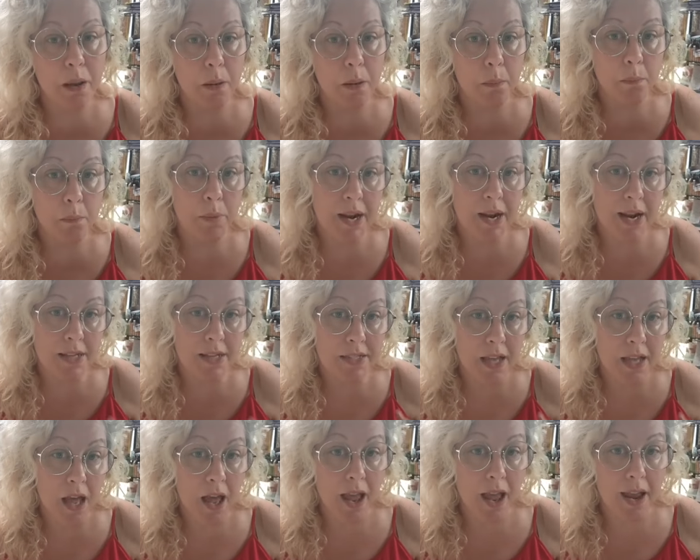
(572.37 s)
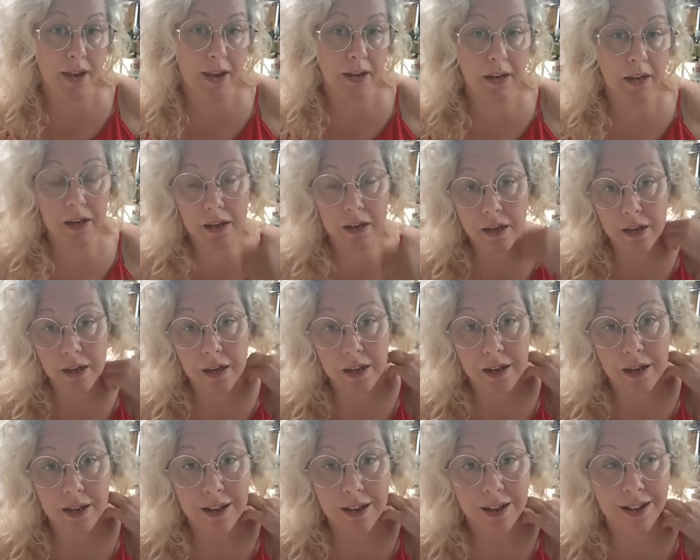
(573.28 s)
But as I
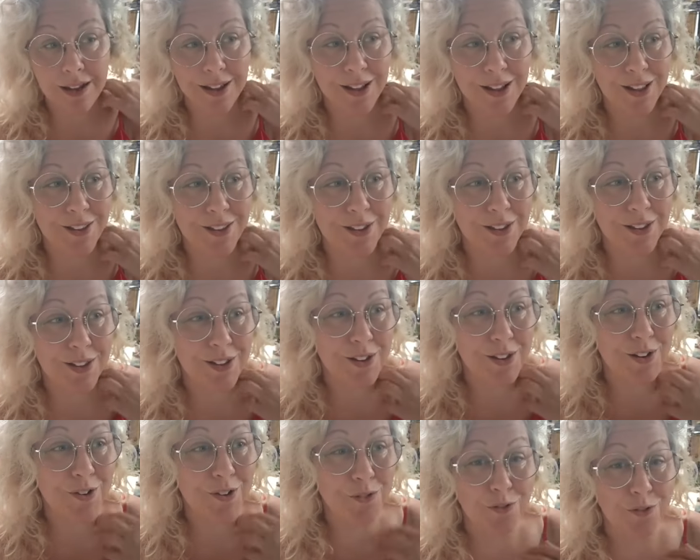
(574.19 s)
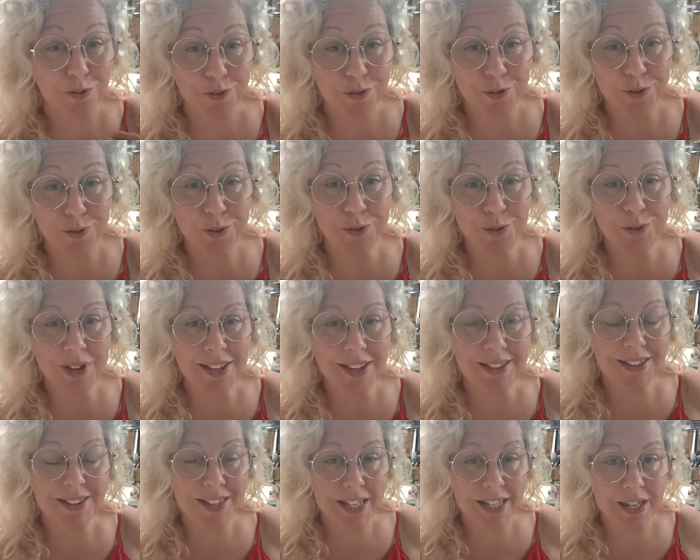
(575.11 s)
grew
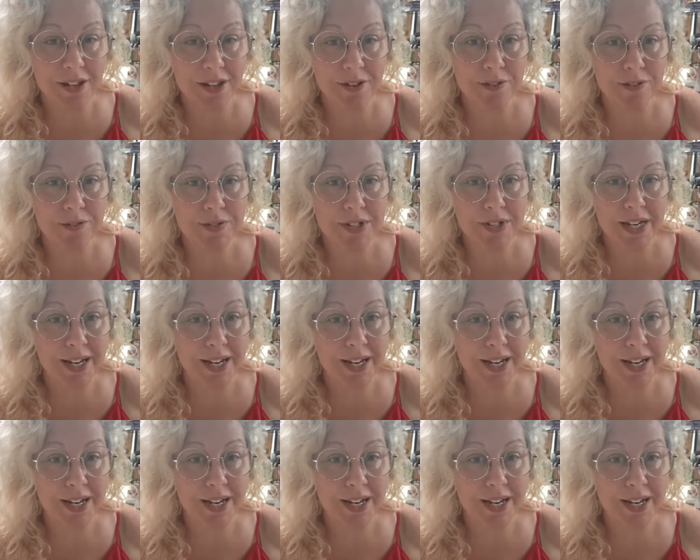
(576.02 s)
and lived